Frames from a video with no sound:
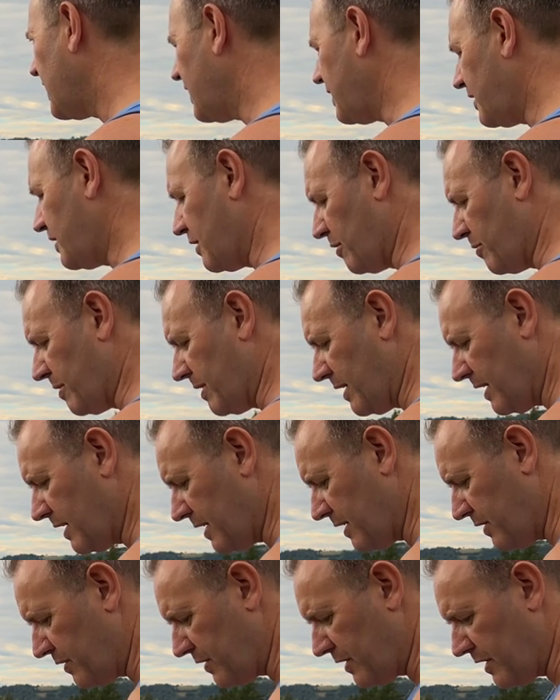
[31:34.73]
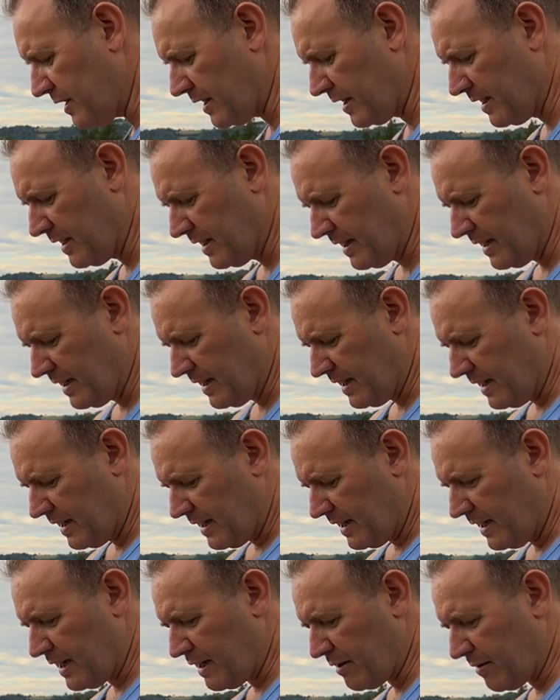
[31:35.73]
ISO 100.
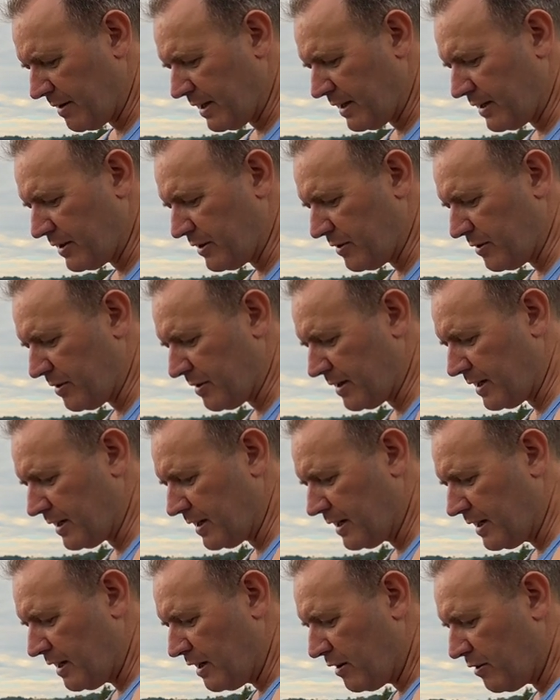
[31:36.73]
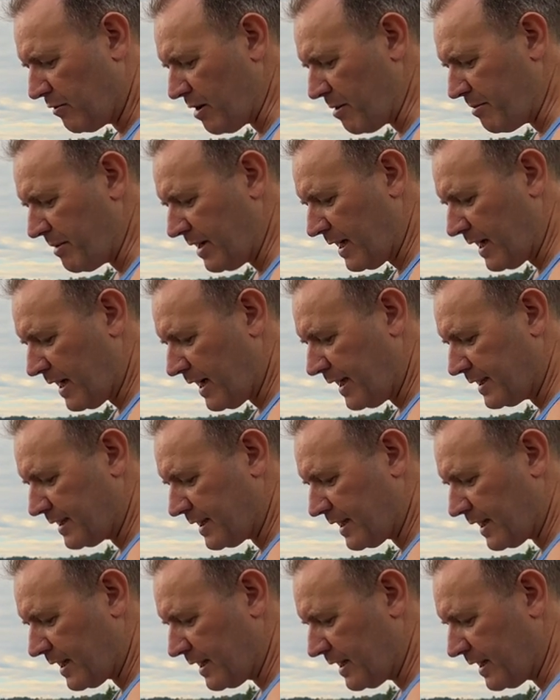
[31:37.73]
Now I'm going to do a 1 minute 8
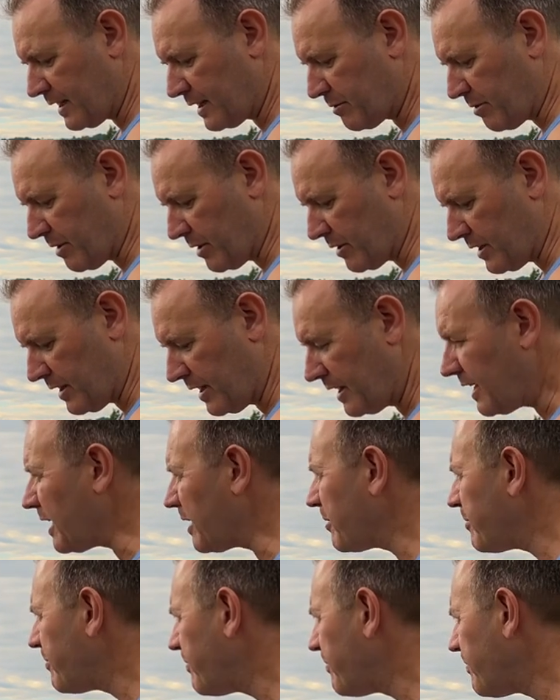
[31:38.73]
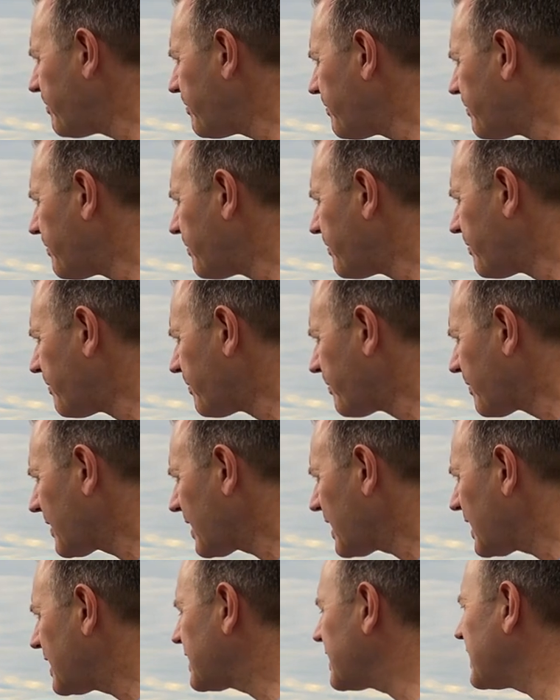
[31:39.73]
second exposure here.
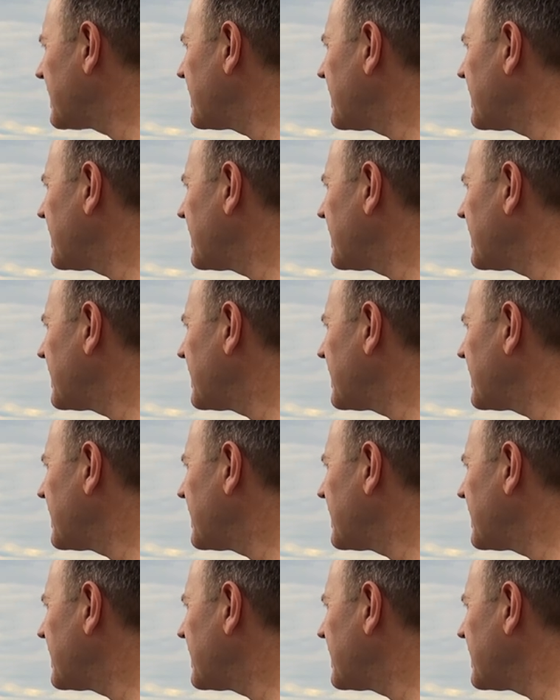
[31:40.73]
There's a